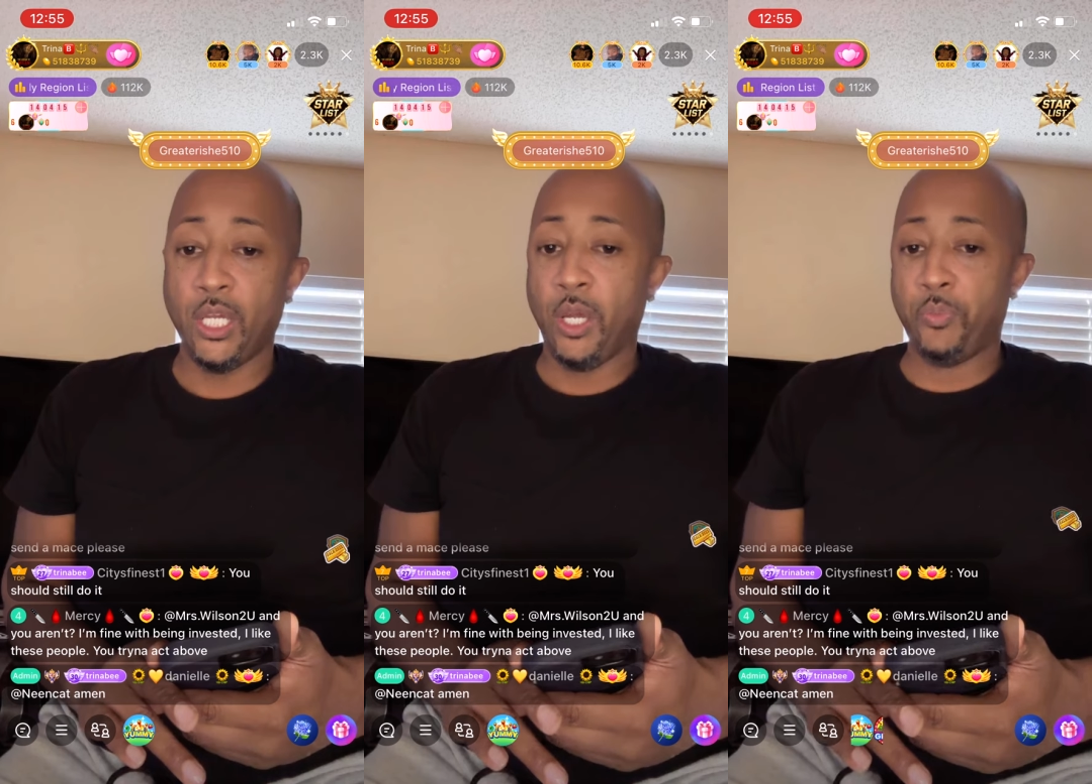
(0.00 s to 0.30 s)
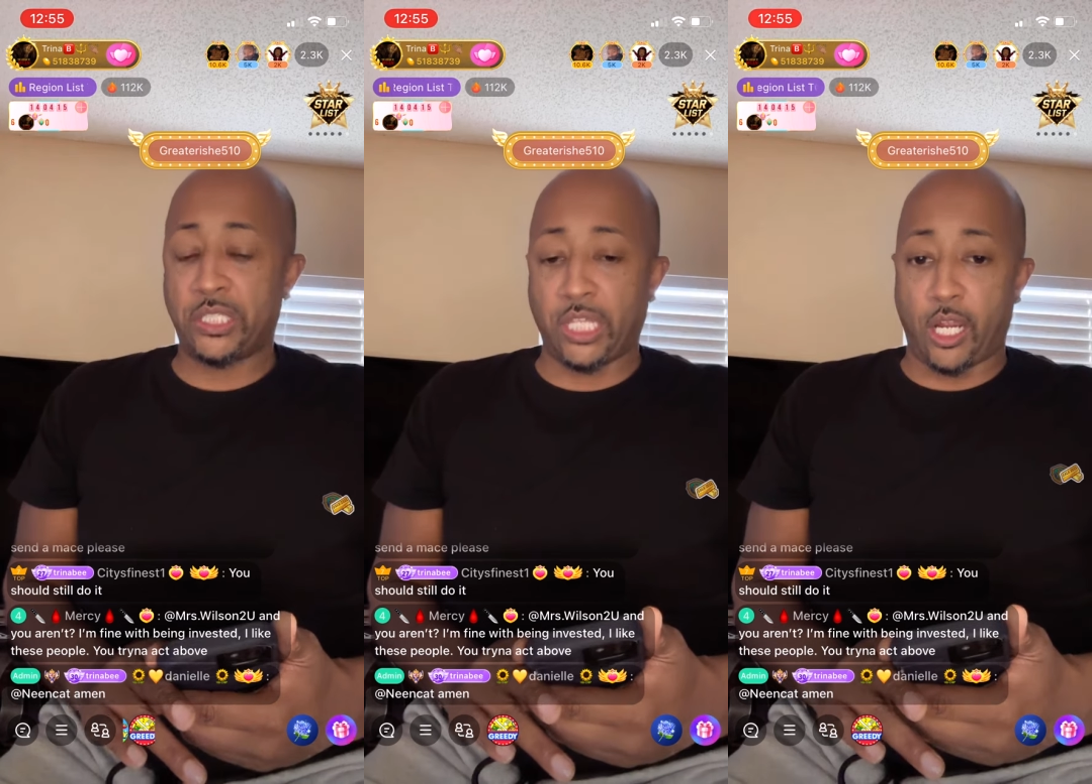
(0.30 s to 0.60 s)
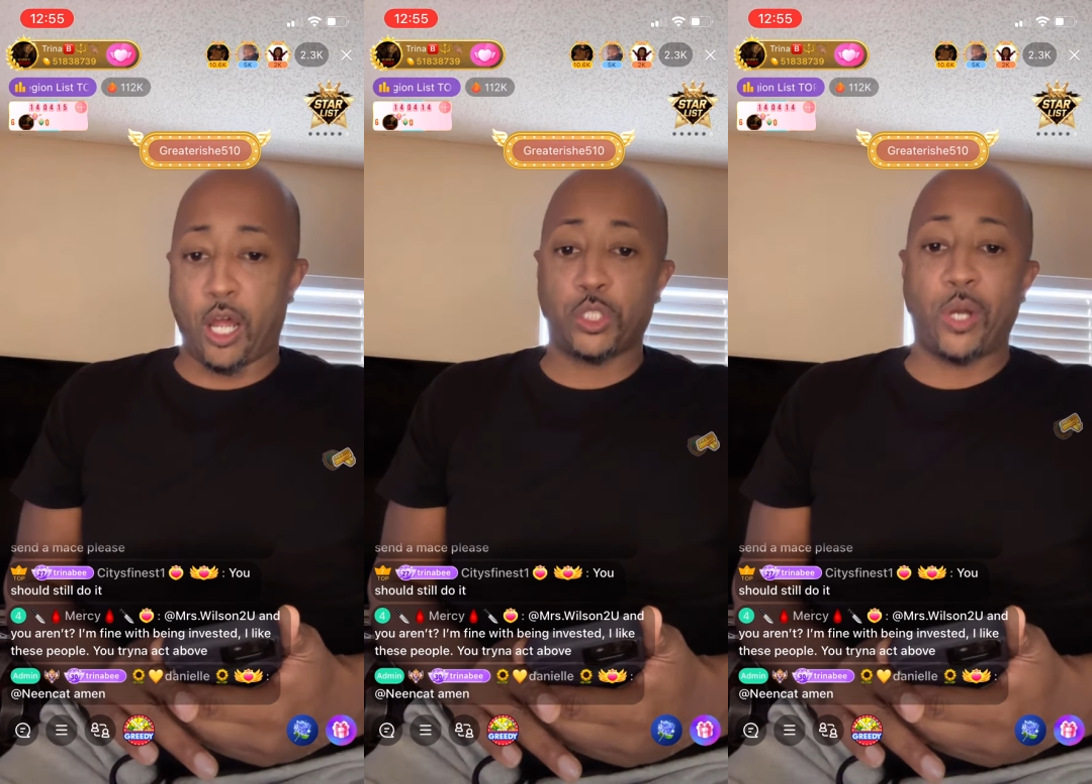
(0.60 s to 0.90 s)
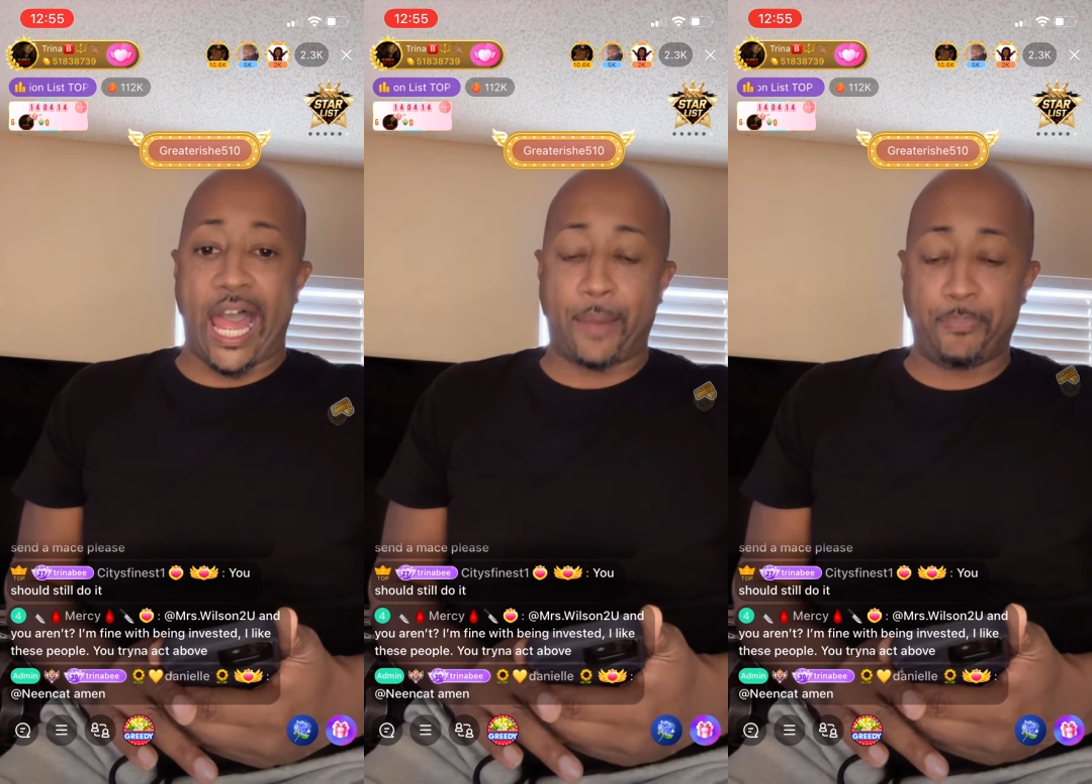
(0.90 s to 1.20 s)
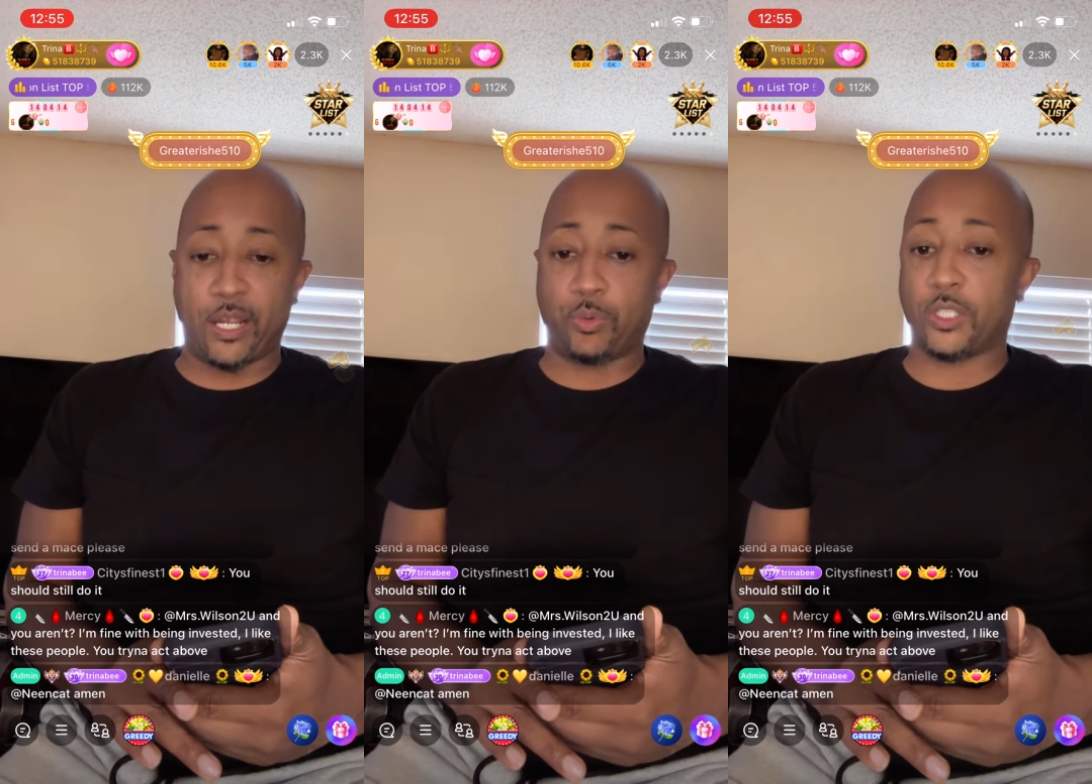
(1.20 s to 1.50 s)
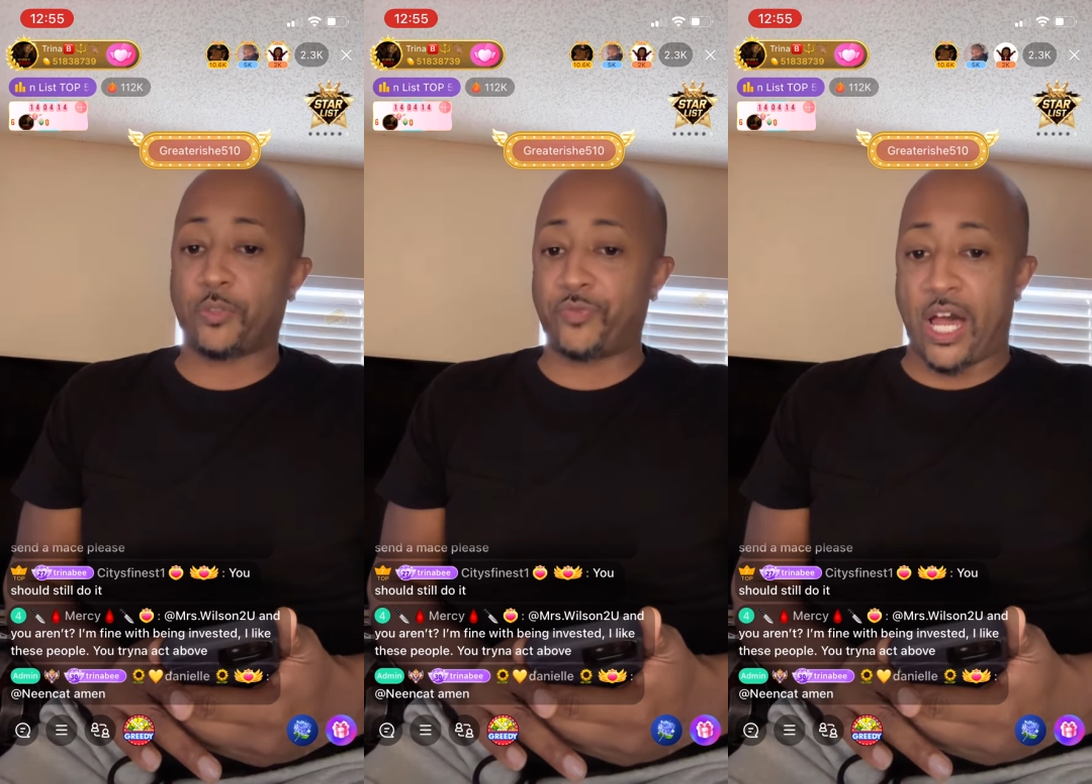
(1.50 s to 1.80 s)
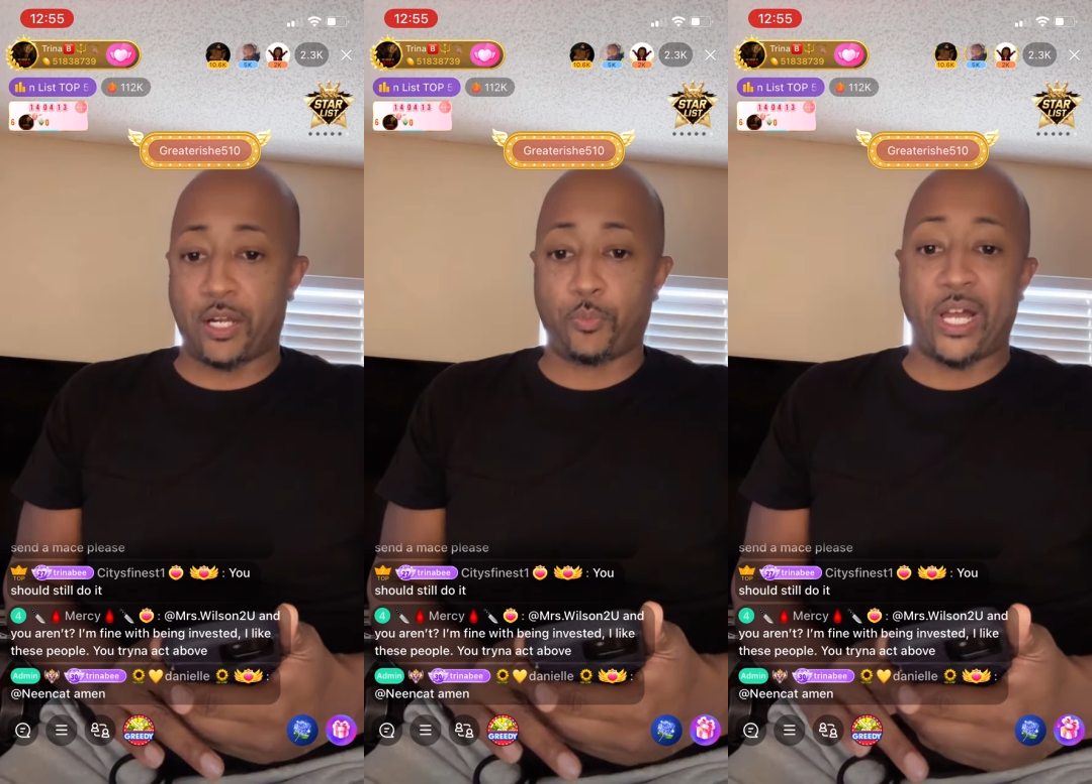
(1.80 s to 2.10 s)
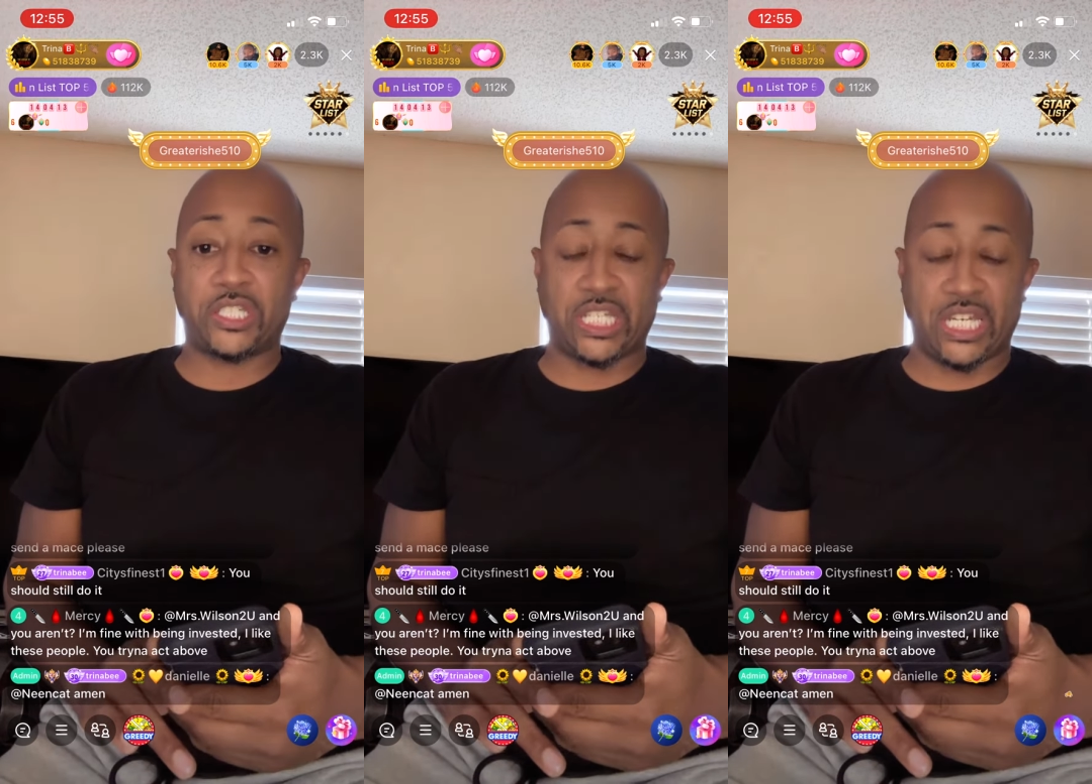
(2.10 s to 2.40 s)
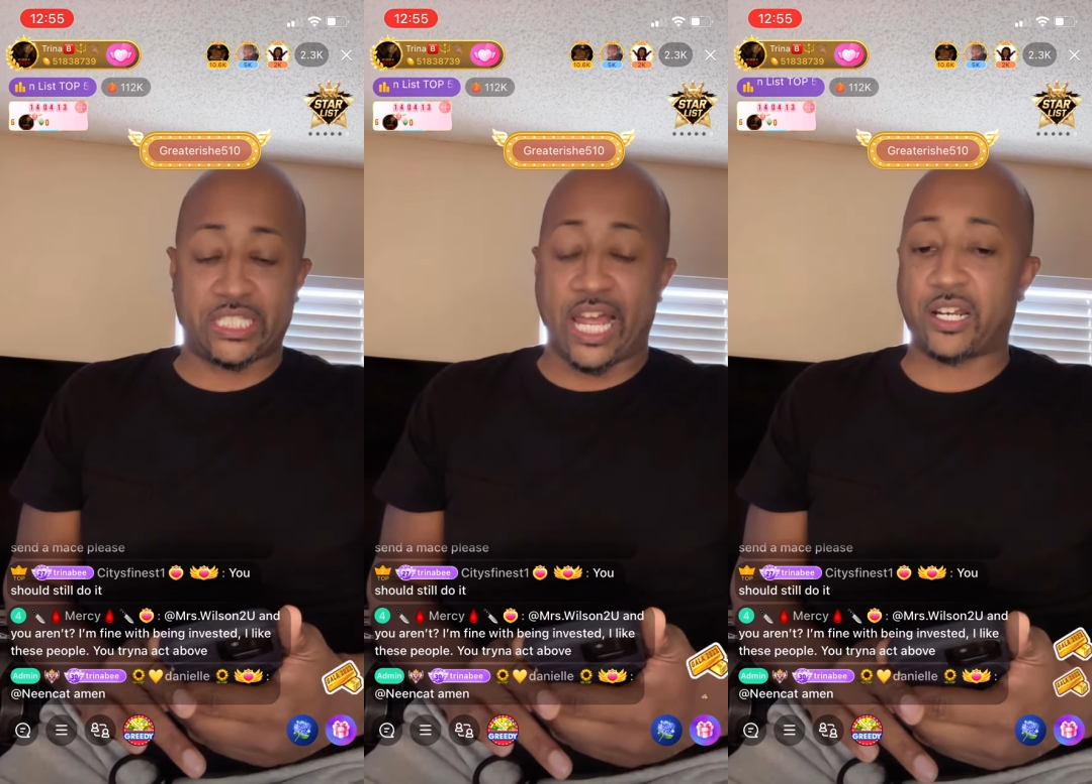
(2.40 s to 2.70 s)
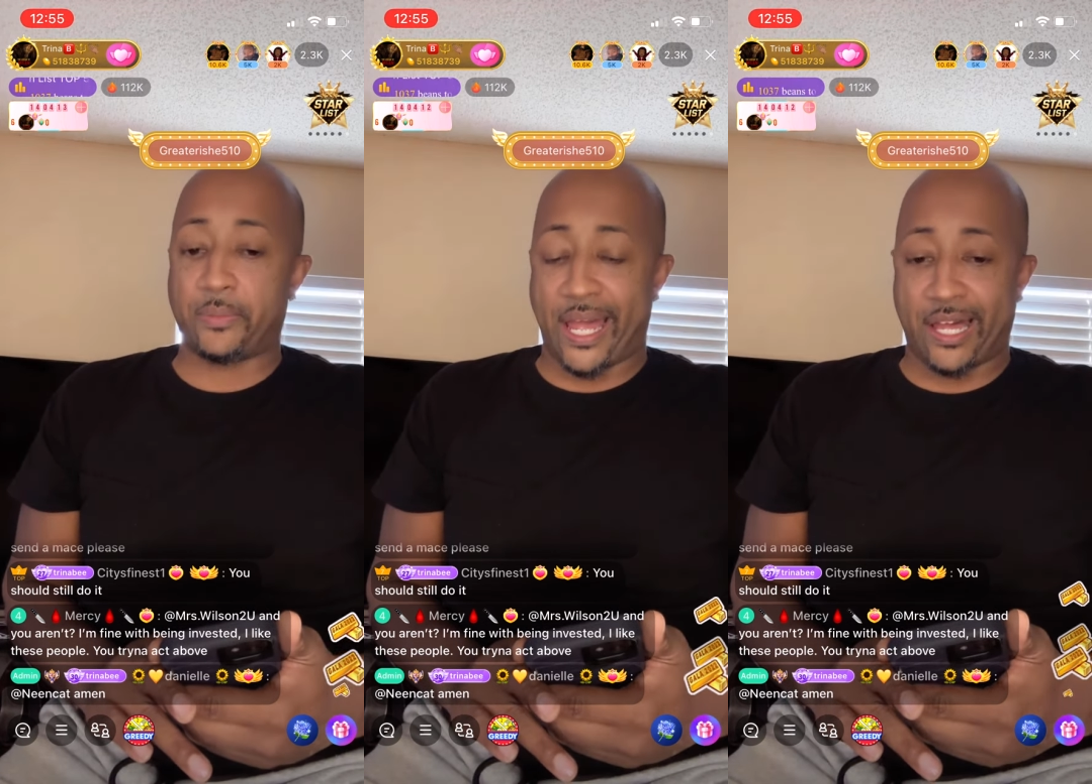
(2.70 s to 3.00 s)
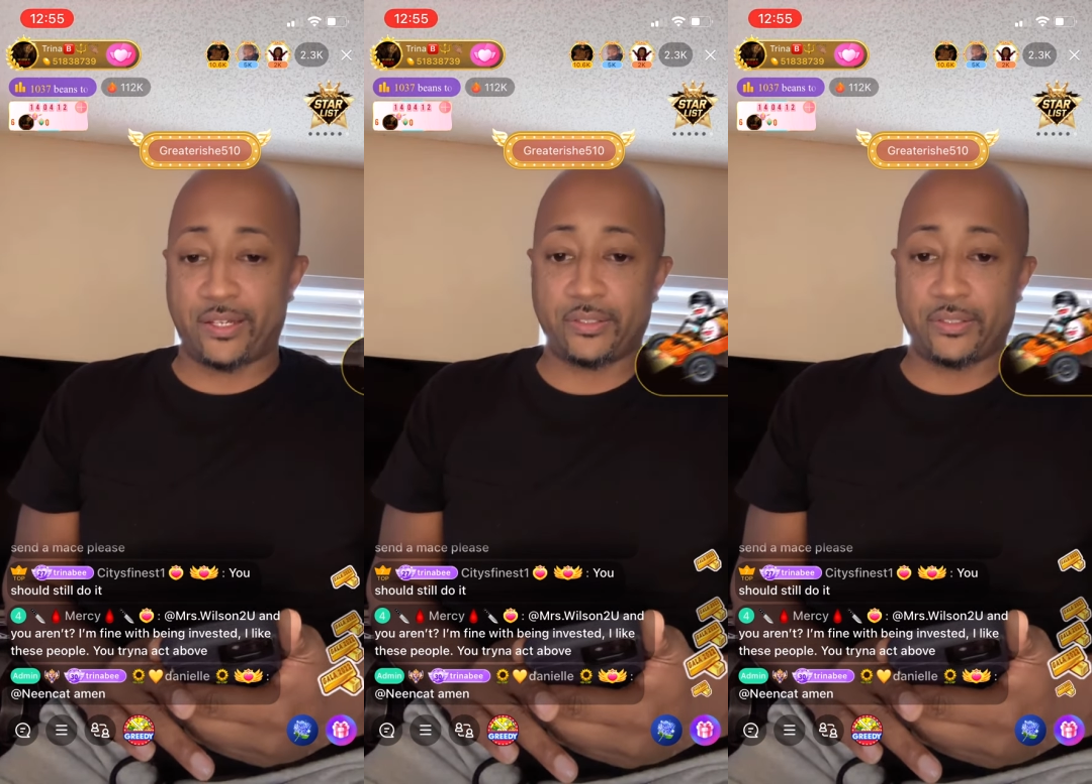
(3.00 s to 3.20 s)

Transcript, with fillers: We still gonna do our big ones. Fuck what she's talking about.